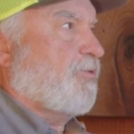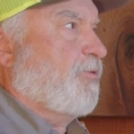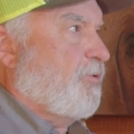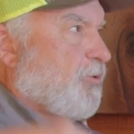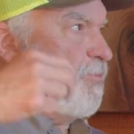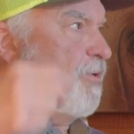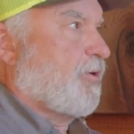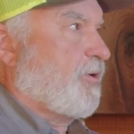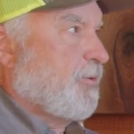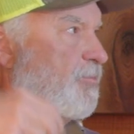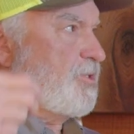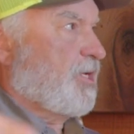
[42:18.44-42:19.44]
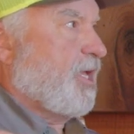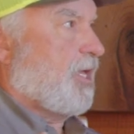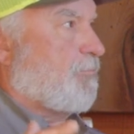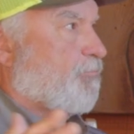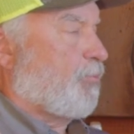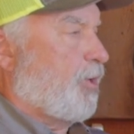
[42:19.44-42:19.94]
through your program as you
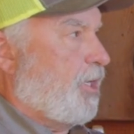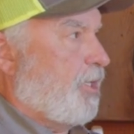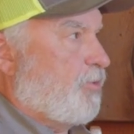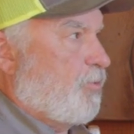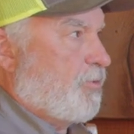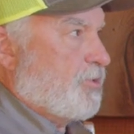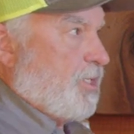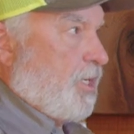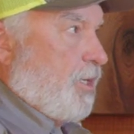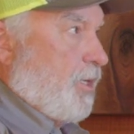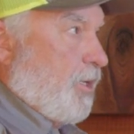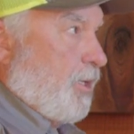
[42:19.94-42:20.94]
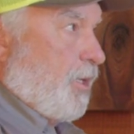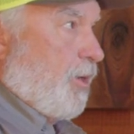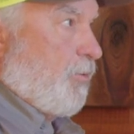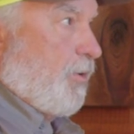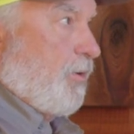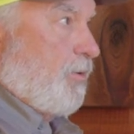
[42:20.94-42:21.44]
can, breeding towards that
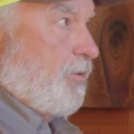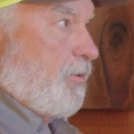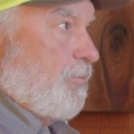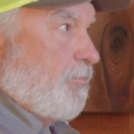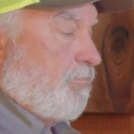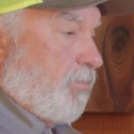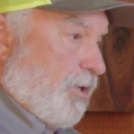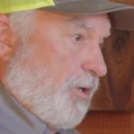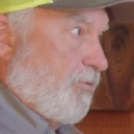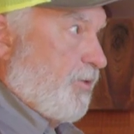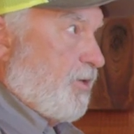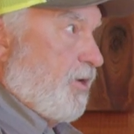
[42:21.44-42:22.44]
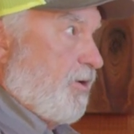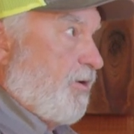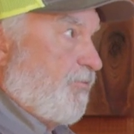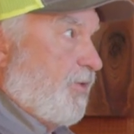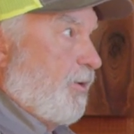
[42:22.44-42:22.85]
lower, below the cutoff